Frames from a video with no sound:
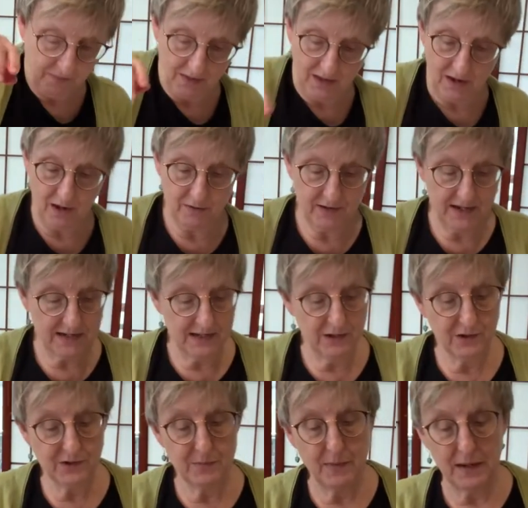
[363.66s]
All right,
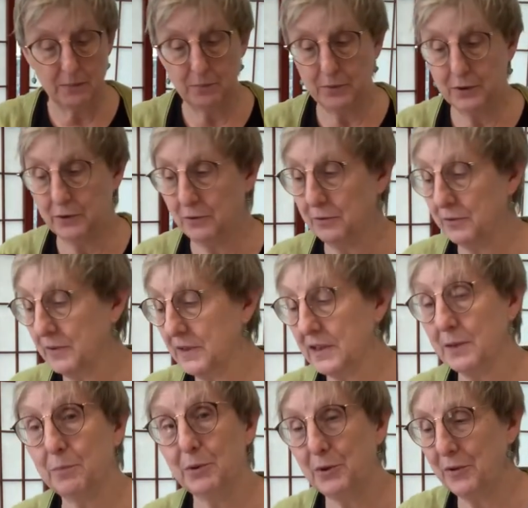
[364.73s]
here's my blue, the
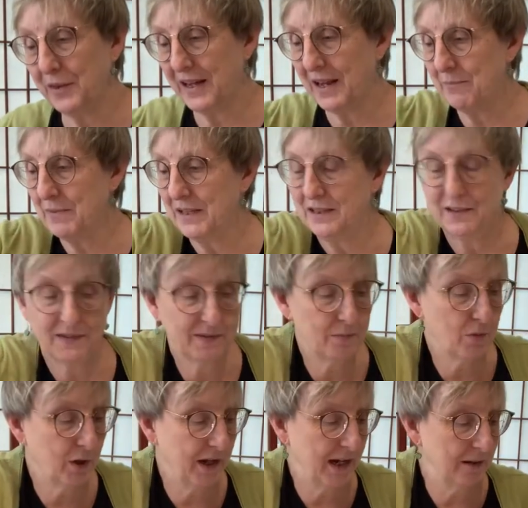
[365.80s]
blue that I made this
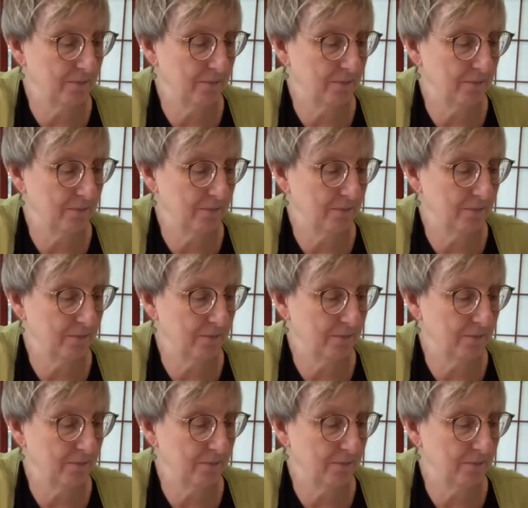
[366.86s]
morning.